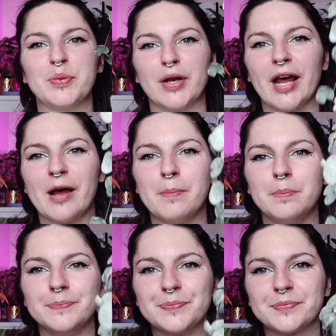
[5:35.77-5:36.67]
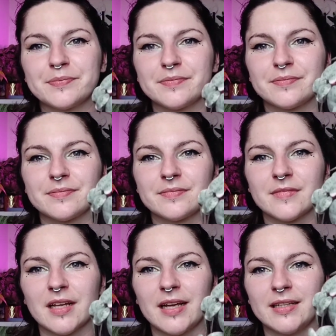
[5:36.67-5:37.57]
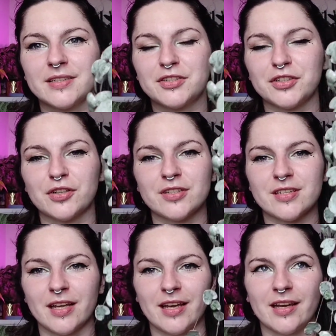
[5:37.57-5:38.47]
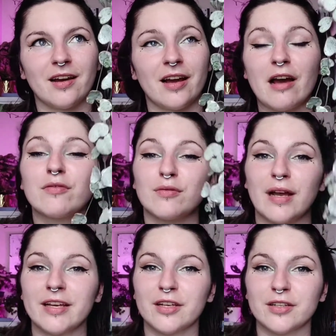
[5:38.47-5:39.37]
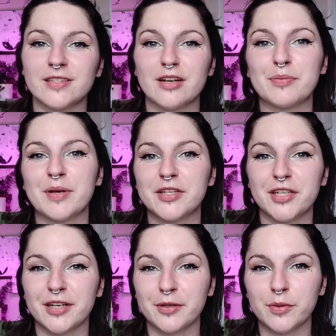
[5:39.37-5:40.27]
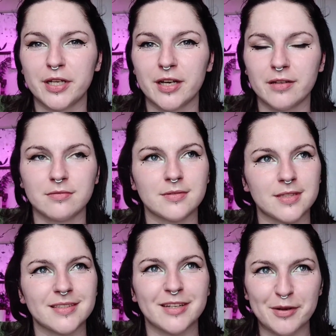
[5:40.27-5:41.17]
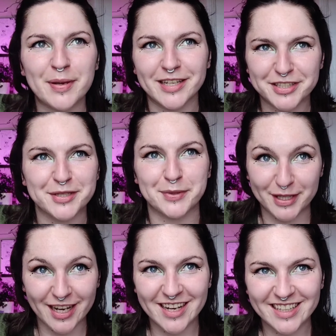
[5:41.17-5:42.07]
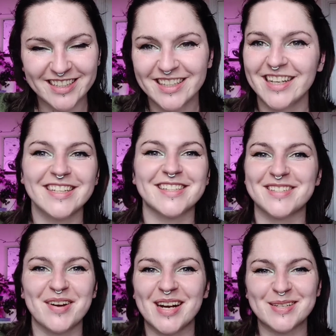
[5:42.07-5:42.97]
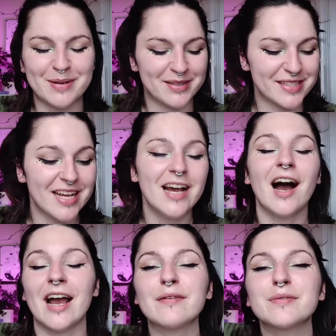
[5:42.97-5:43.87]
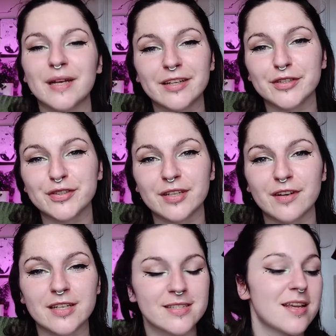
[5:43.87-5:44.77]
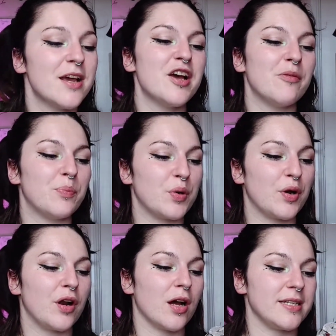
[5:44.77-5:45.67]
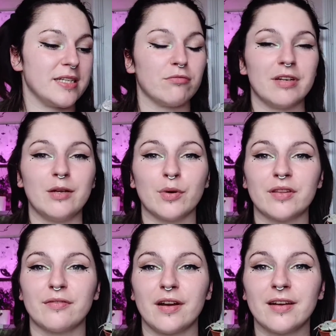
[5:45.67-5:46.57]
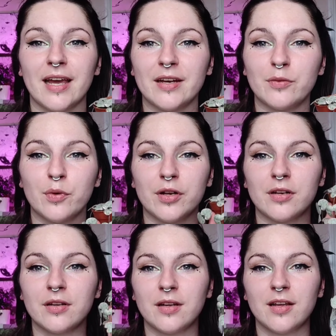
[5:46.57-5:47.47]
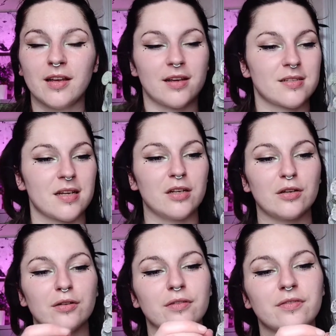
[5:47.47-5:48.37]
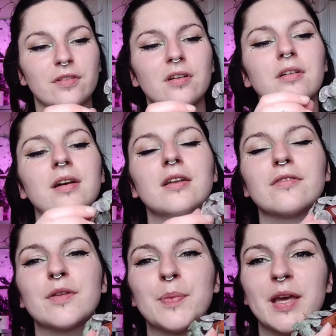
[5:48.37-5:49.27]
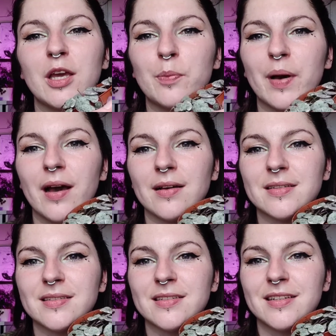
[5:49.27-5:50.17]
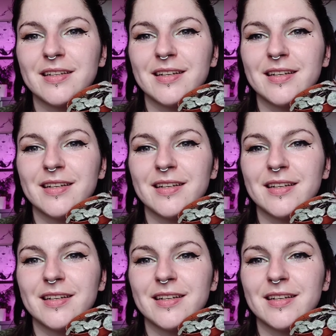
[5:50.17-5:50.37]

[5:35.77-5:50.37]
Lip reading: But it's just, like, I have the regular ceropegia woodii. The ceropegia woodii. It's so hard to pronounce. I have the regular string of hearts, but I did really want the variegated one because I love the pink backs.